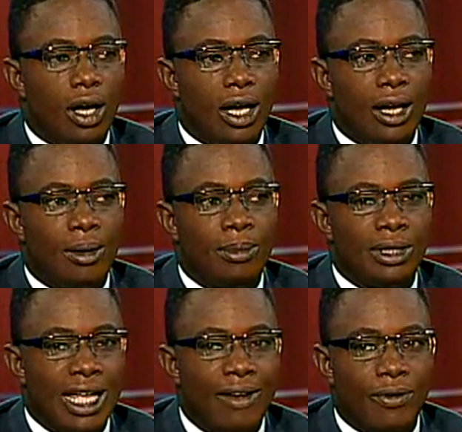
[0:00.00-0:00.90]

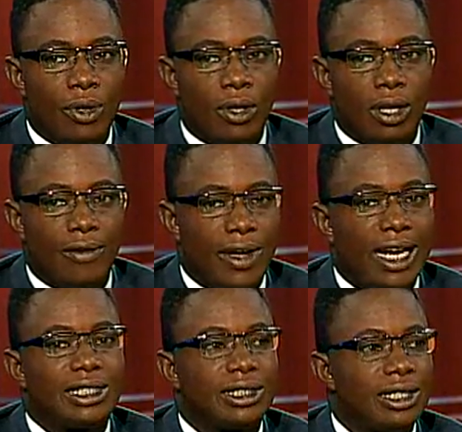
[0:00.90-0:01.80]
level of
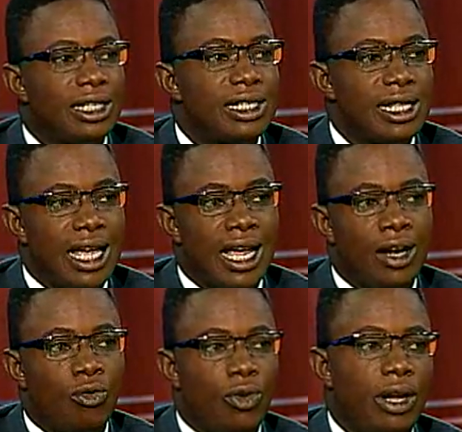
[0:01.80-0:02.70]
excellence
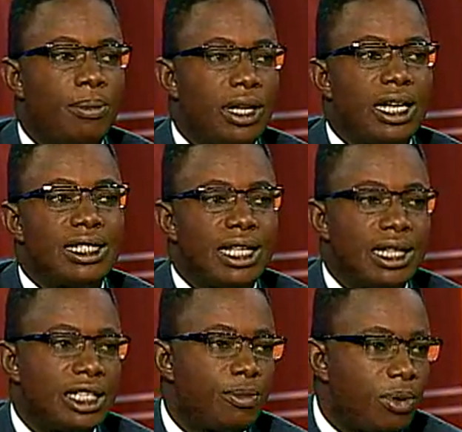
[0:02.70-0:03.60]
than RIM does
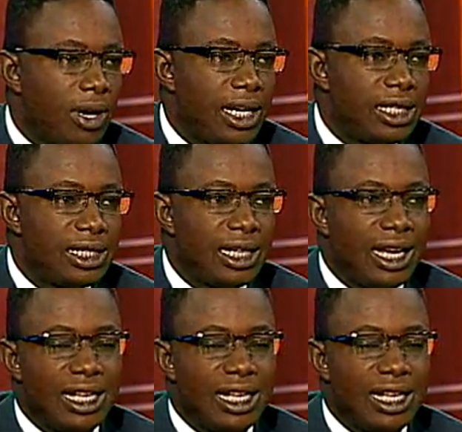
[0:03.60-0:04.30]
at this price.